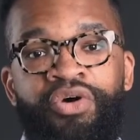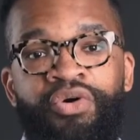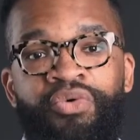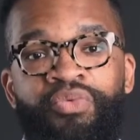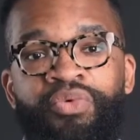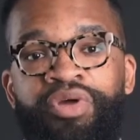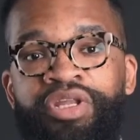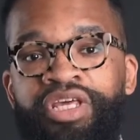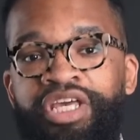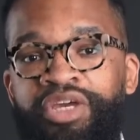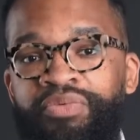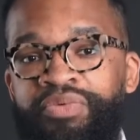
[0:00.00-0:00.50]

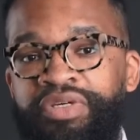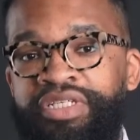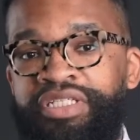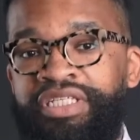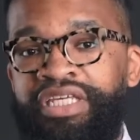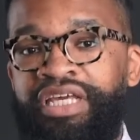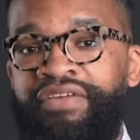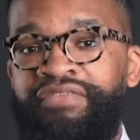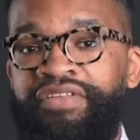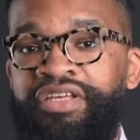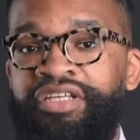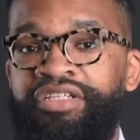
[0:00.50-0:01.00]
When he
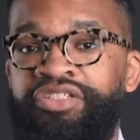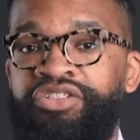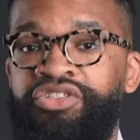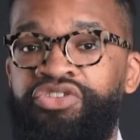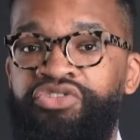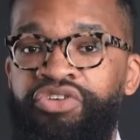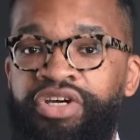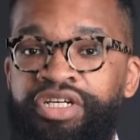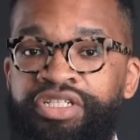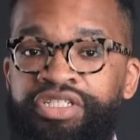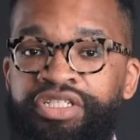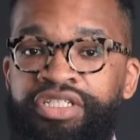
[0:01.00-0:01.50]
received these
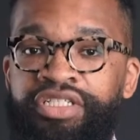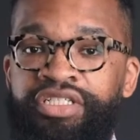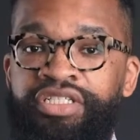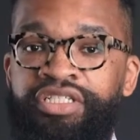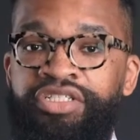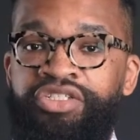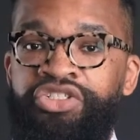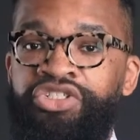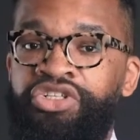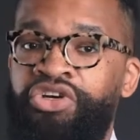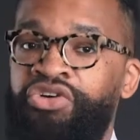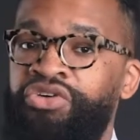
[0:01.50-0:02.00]
instructions,
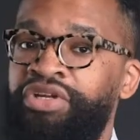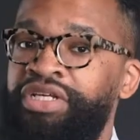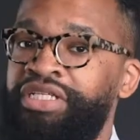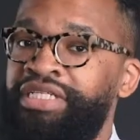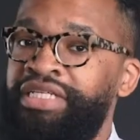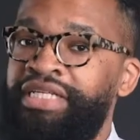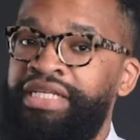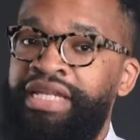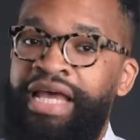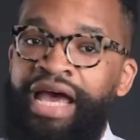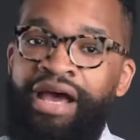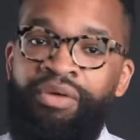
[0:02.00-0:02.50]
Jonah
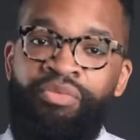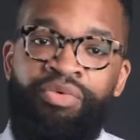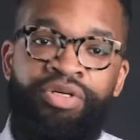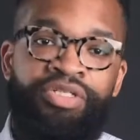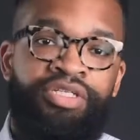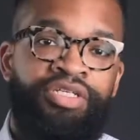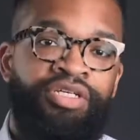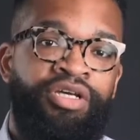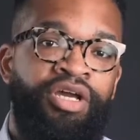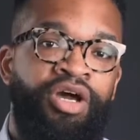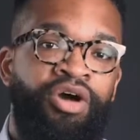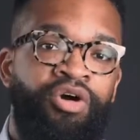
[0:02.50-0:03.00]
did not want
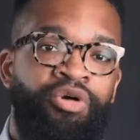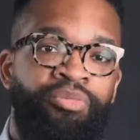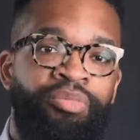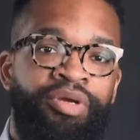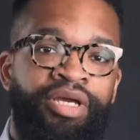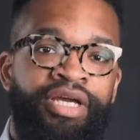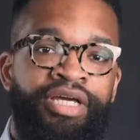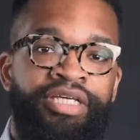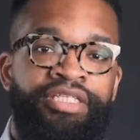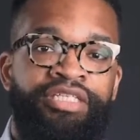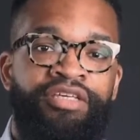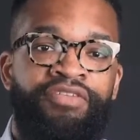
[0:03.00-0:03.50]
to go
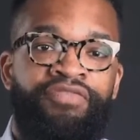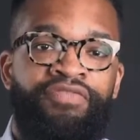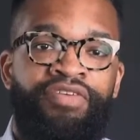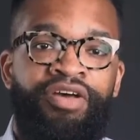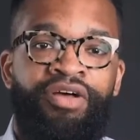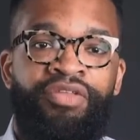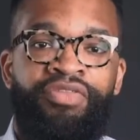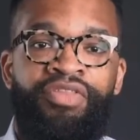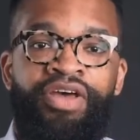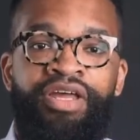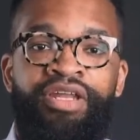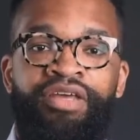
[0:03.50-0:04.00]
because he
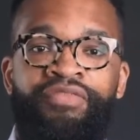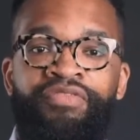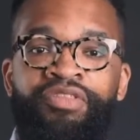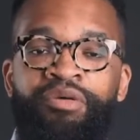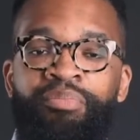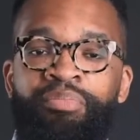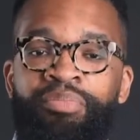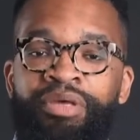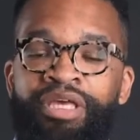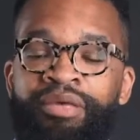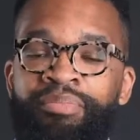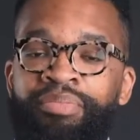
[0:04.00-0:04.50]
felt that if the
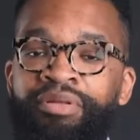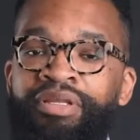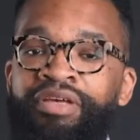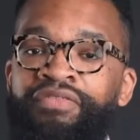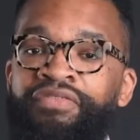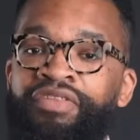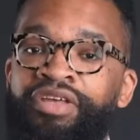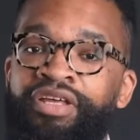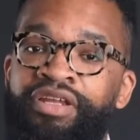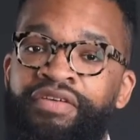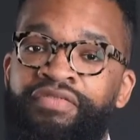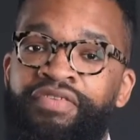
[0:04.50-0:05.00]
people of
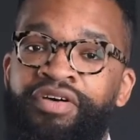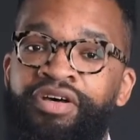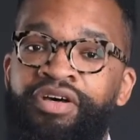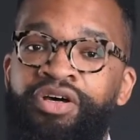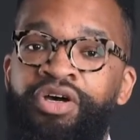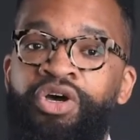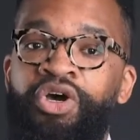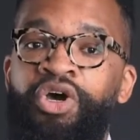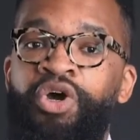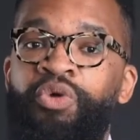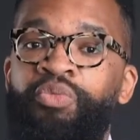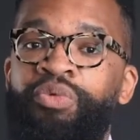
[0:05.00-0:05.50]
Nineveh
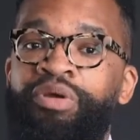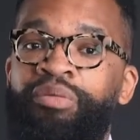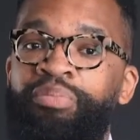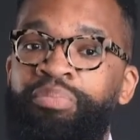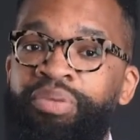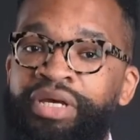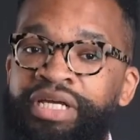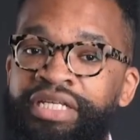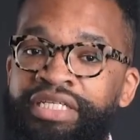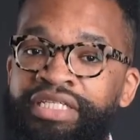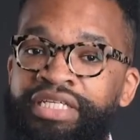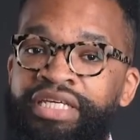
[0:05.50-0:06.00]

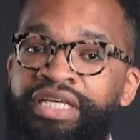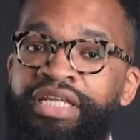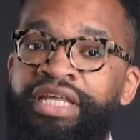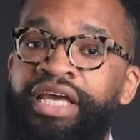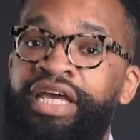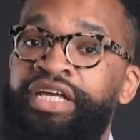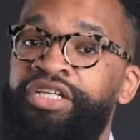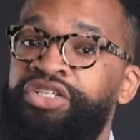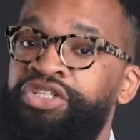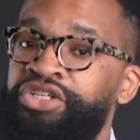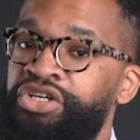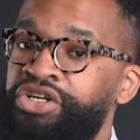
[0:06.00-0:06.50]
repented
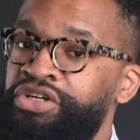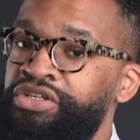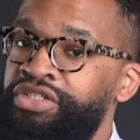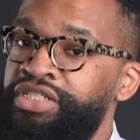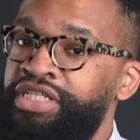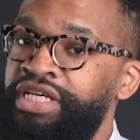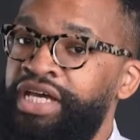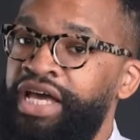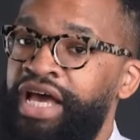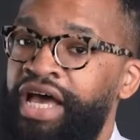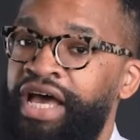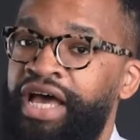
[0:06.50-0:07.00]
and turned
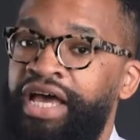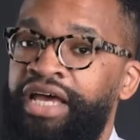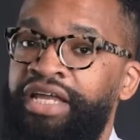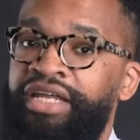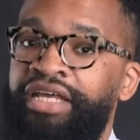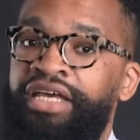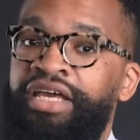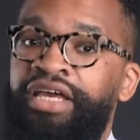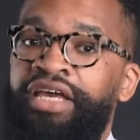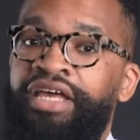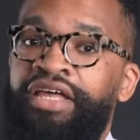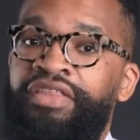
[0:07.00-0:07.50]
to God,
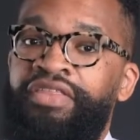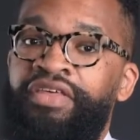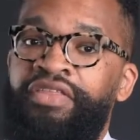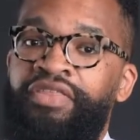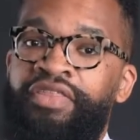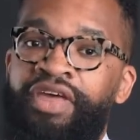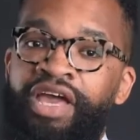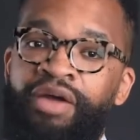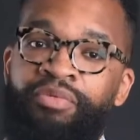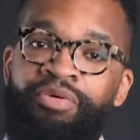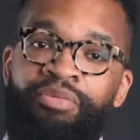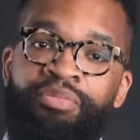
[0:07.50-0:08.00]
then
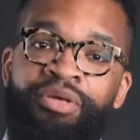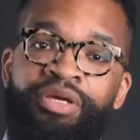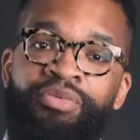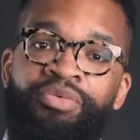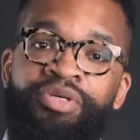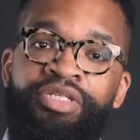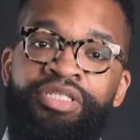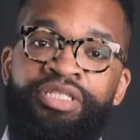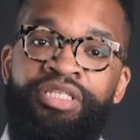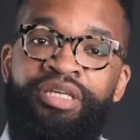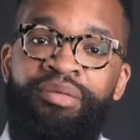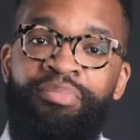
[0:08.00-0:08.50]
they would be
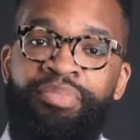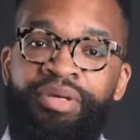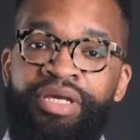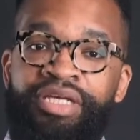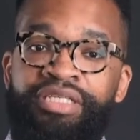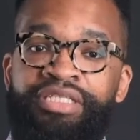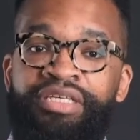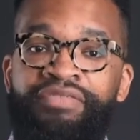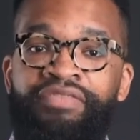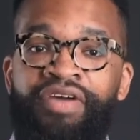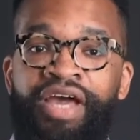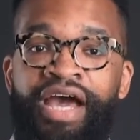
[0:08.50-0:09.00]

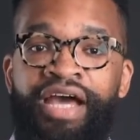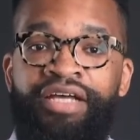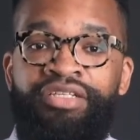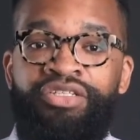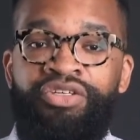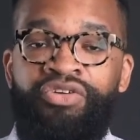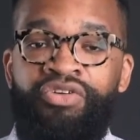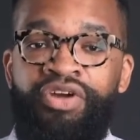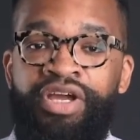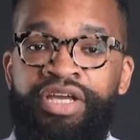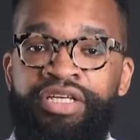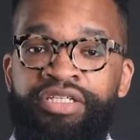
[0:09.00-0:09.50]
recipients of God's
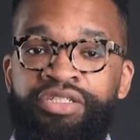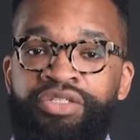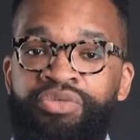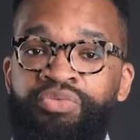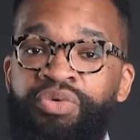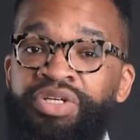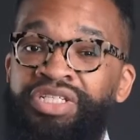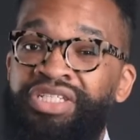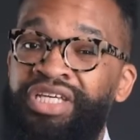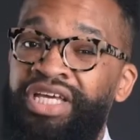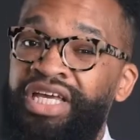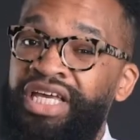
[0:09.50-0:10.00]
grace,
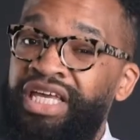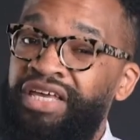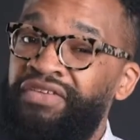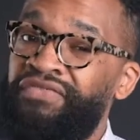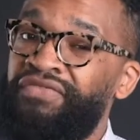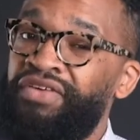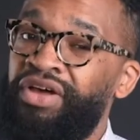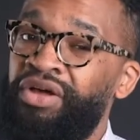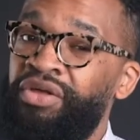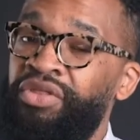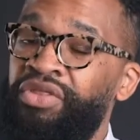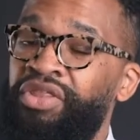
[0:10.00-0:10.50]
which he
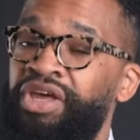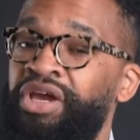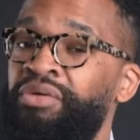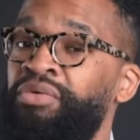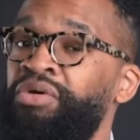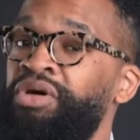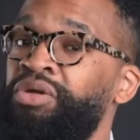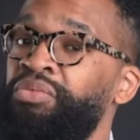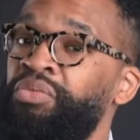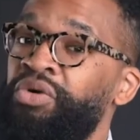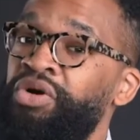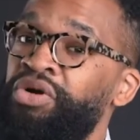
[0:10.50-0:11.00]
felt they were
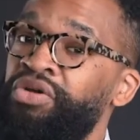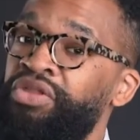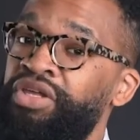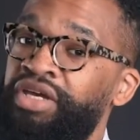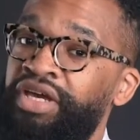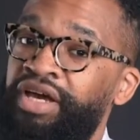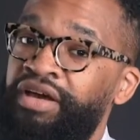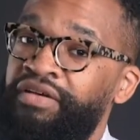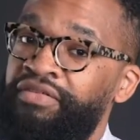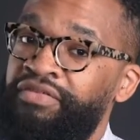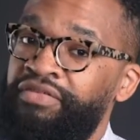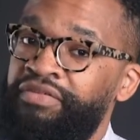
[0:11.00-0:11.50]

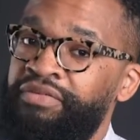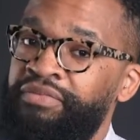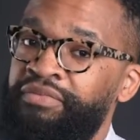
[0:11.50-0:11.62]
unworthy of.